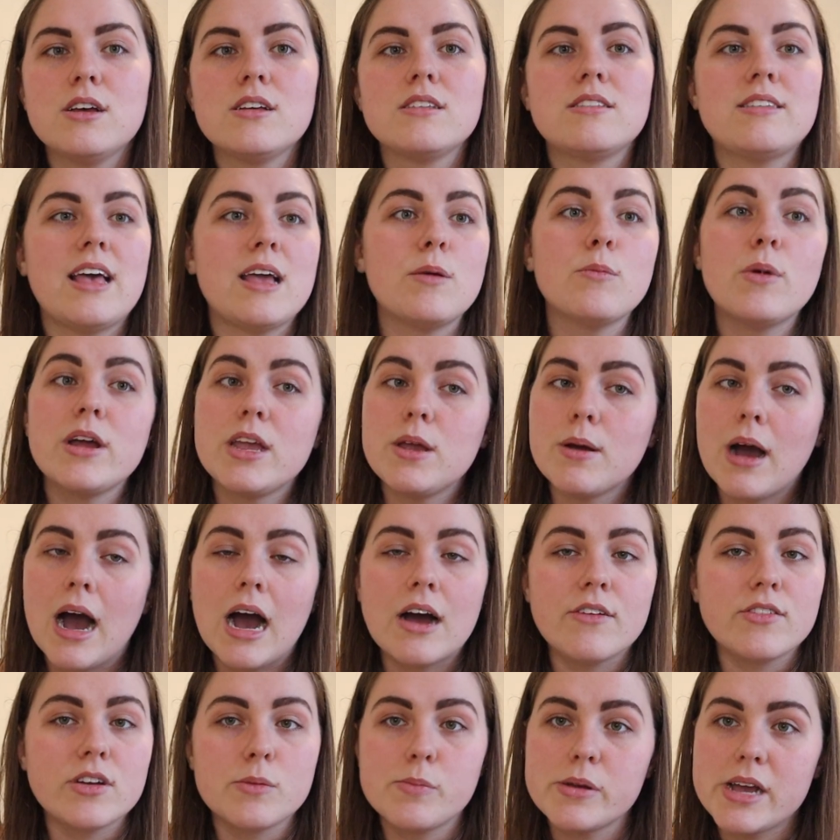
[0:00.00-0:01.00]
Same way you
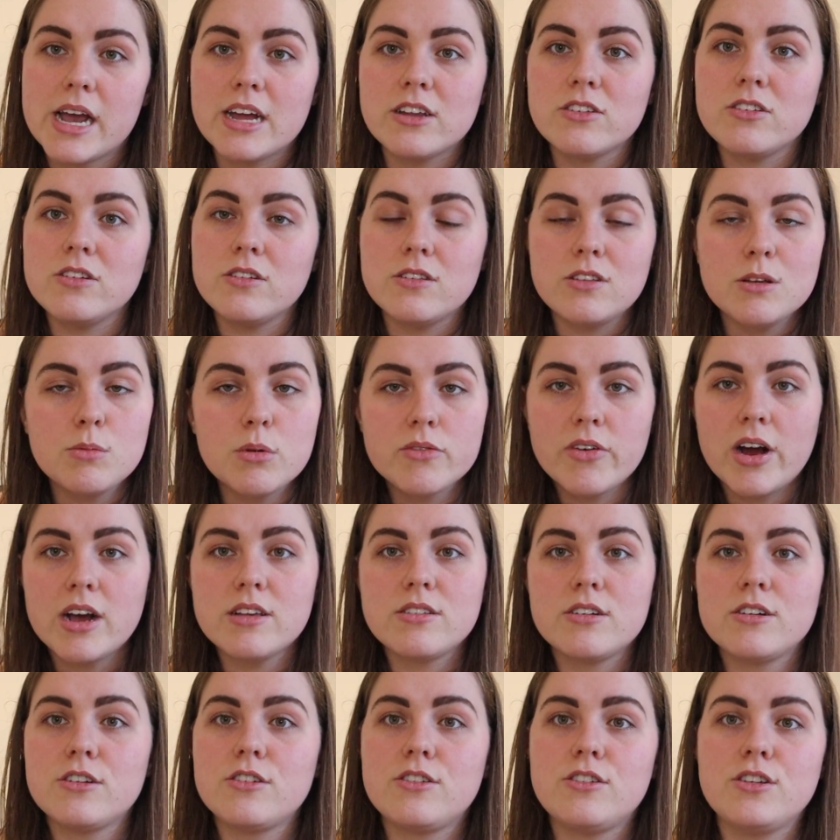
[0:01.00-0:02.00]
have your PhD
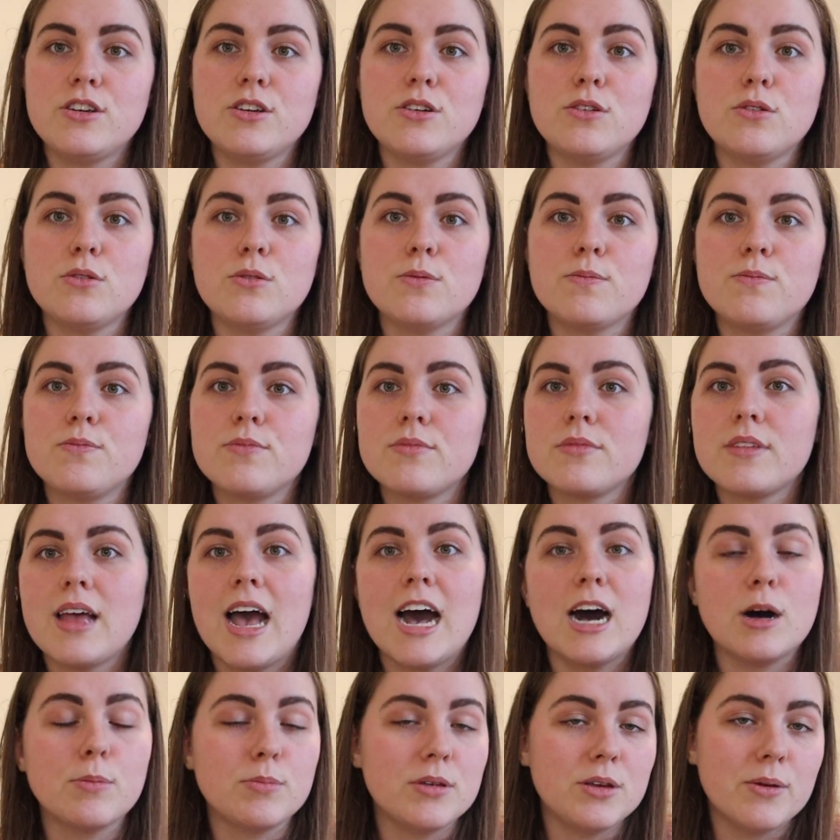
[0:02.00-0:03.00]
supervisor to
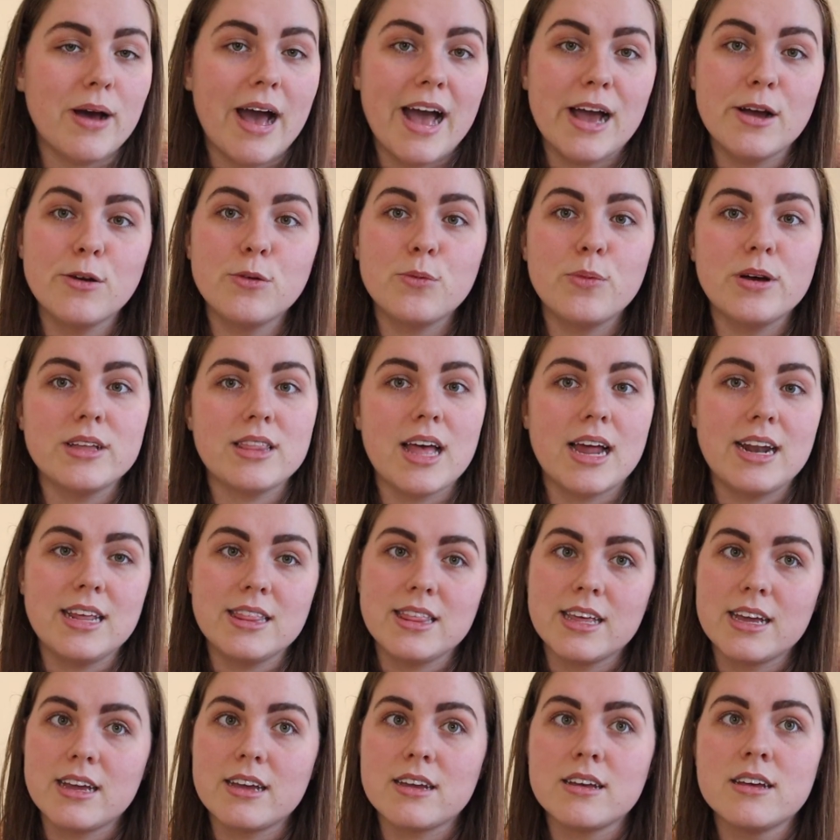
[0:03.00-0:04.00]
help you out with
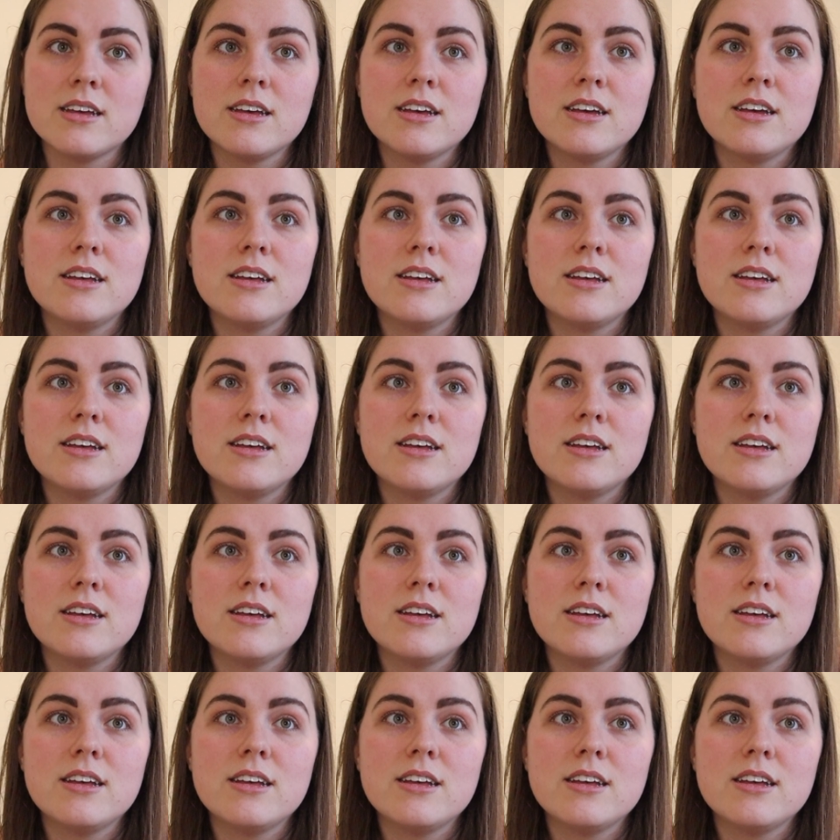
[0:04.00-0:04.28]
anything